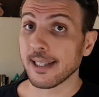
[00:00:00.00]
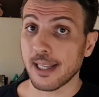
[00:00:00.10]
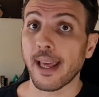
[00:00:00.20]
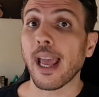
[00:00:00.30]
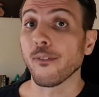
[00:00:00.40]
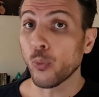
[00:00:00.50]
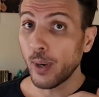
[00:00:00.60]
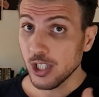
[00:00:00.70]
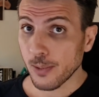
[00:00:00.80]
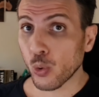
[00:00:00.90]
is that they have
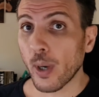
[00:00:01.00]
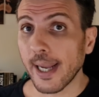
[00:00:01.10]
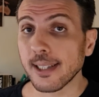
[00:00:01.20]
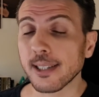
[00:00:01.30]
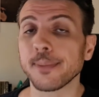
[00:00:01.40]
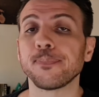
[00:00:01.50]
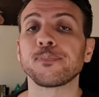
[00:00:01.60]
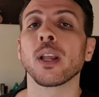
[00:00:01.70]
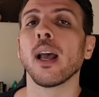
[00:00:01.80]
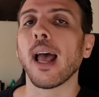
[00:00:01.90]
reasonable rates
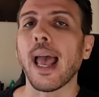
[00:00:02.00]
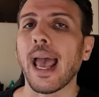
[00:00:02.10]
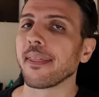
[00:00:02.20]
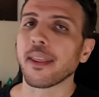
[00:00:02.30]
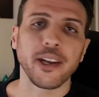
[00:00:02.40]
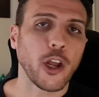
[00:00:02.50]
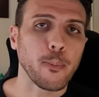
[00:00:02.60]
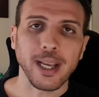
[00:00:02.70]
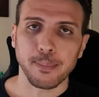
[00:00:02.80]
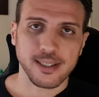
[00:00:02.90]
and that they
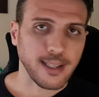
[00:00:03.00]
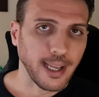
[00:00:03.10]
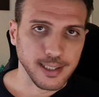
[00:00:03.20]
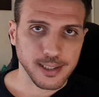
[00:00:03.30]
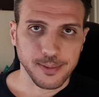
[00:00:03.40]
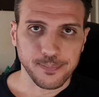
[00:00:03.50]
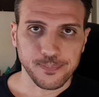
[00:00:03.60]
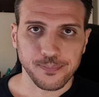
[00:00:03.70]
don't make mistakes.